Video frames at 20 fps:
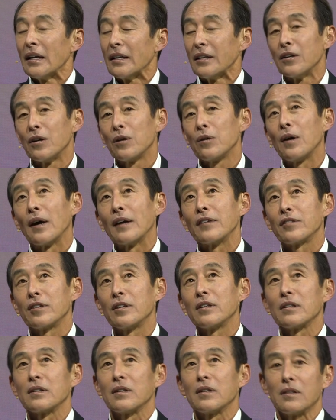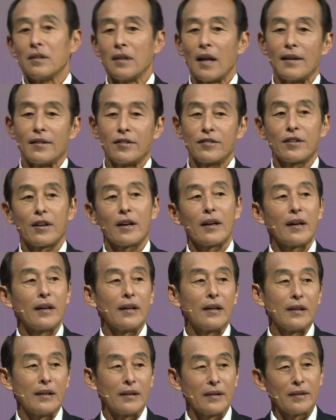You know, I think they
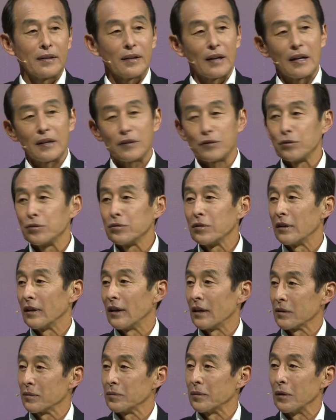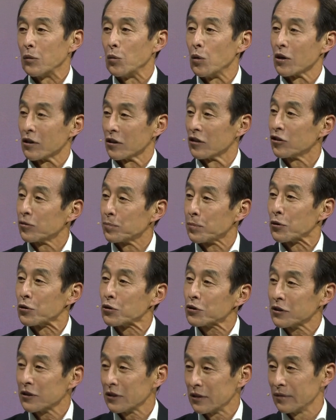say I do a lot of uh, water
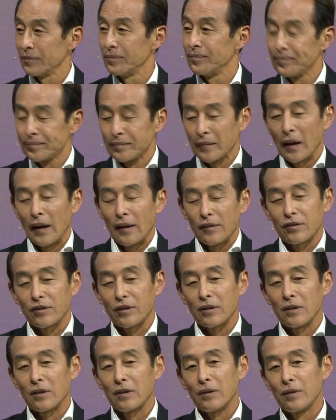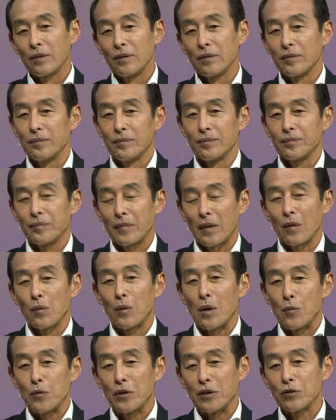sports. So
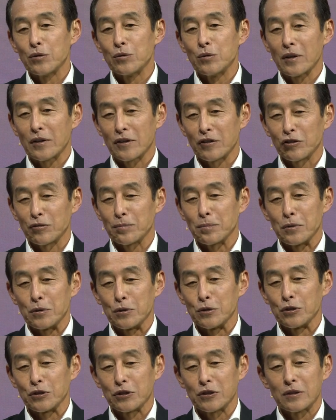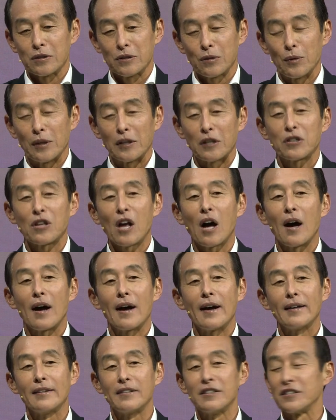when we do water sports, when the
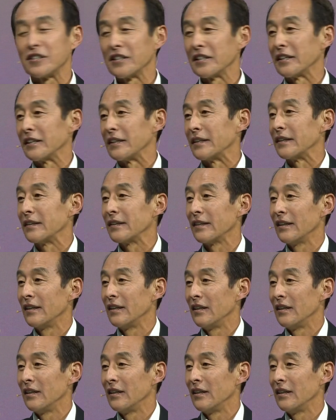tide is in,